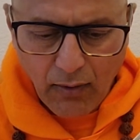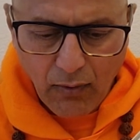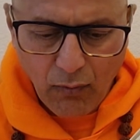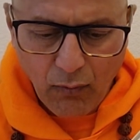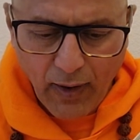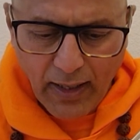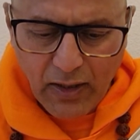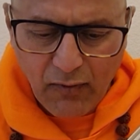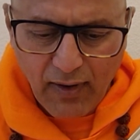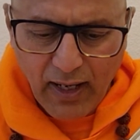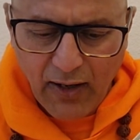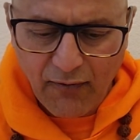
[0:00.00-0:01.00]
one
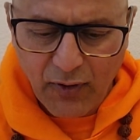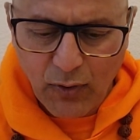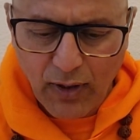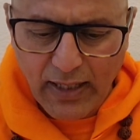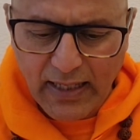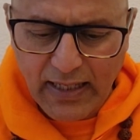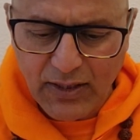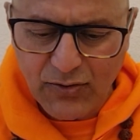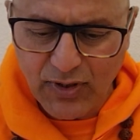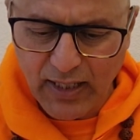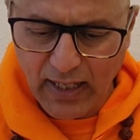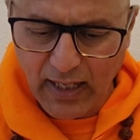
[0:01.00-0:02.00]
way of knowing is
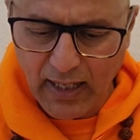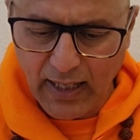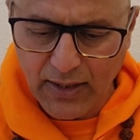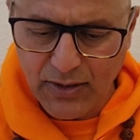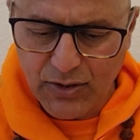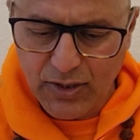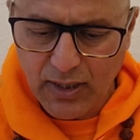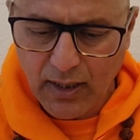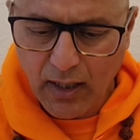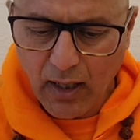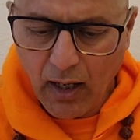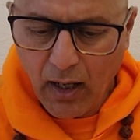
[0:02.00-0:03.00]
realized,
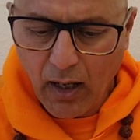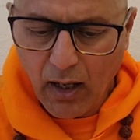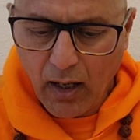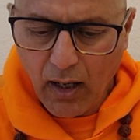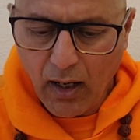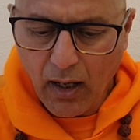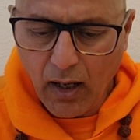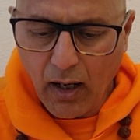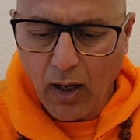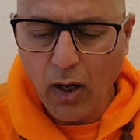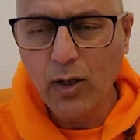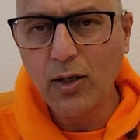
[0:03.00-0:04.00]

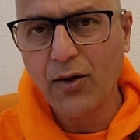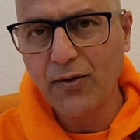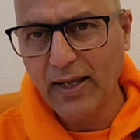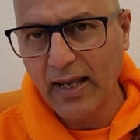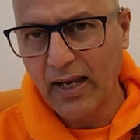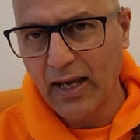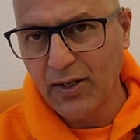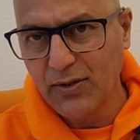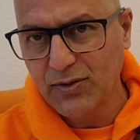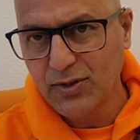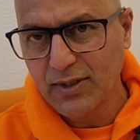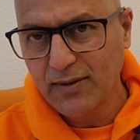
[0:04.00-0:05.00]
all are
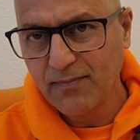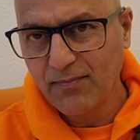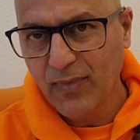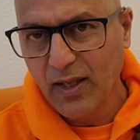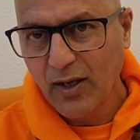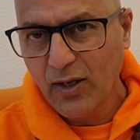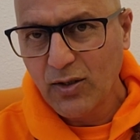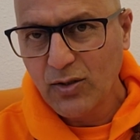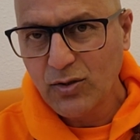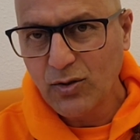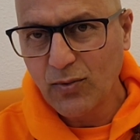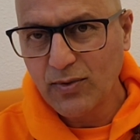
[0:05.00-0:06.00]
realized.
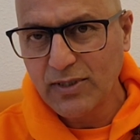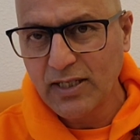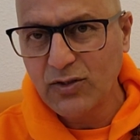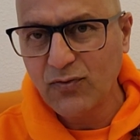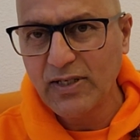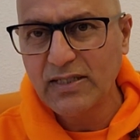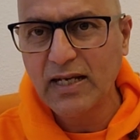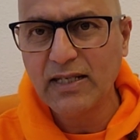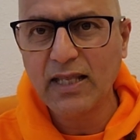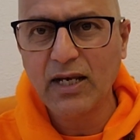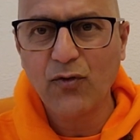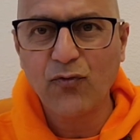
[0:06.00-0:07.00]
So since we said
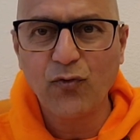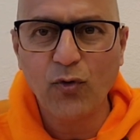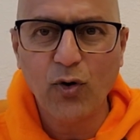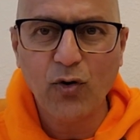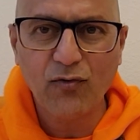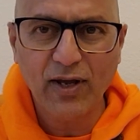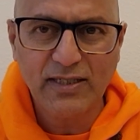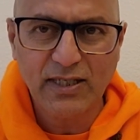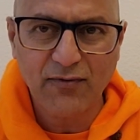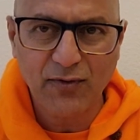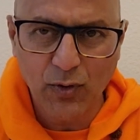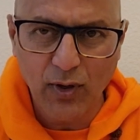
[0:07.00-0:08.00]
there are four ways
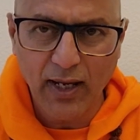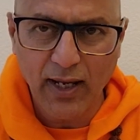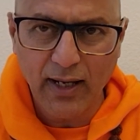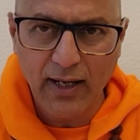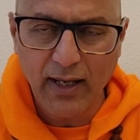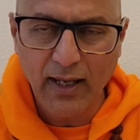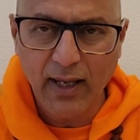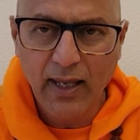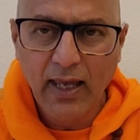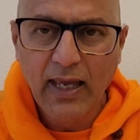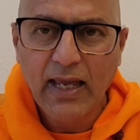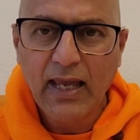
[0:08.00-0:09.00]
of knowing,
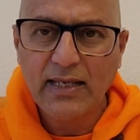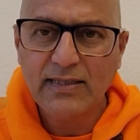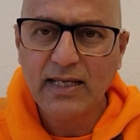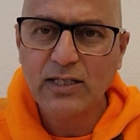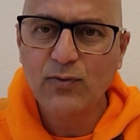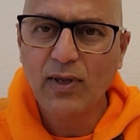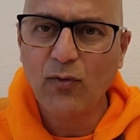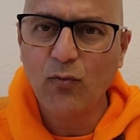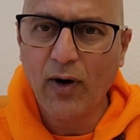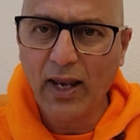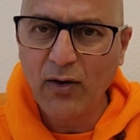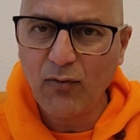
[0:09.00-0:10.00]
he says when
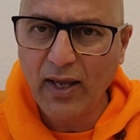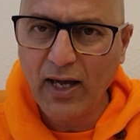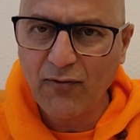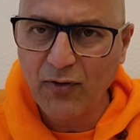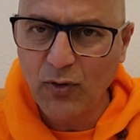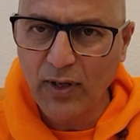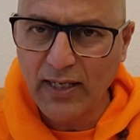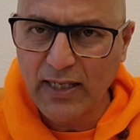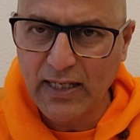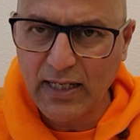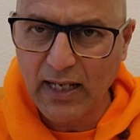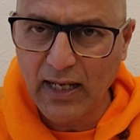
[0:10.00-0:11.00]
one way of knowing
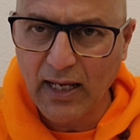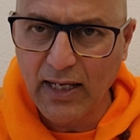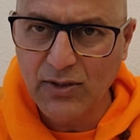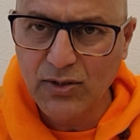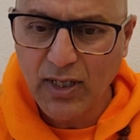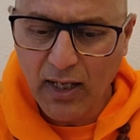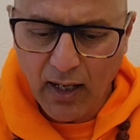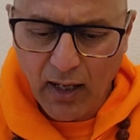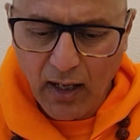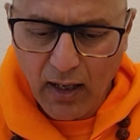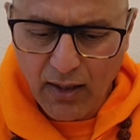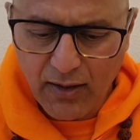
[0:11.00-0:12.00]
is realized,
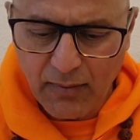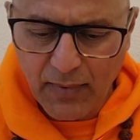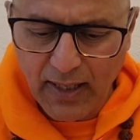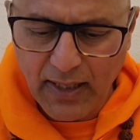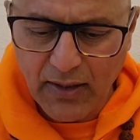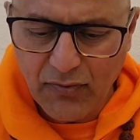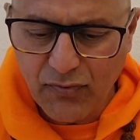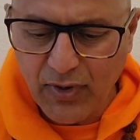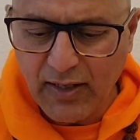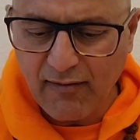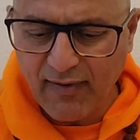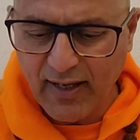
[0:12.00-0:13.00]
remaining
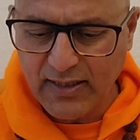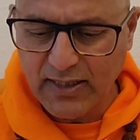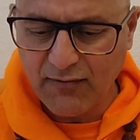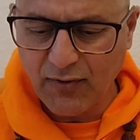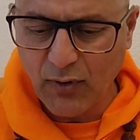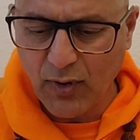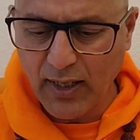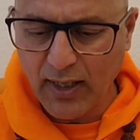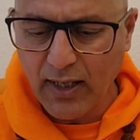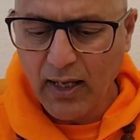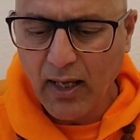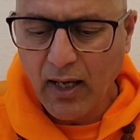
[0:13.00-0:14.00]
three ways of
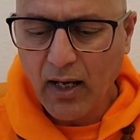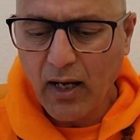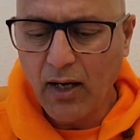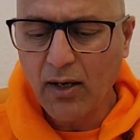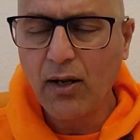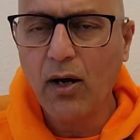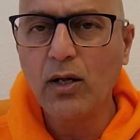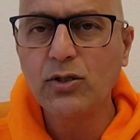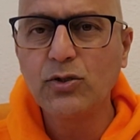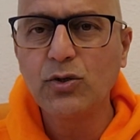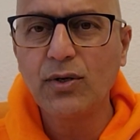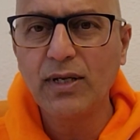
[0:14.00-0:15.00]
knowing are
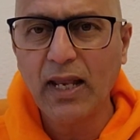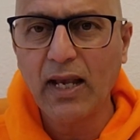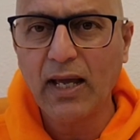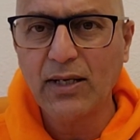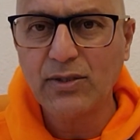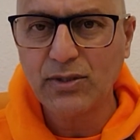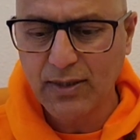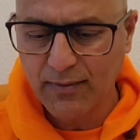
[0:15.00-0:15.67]
also realized.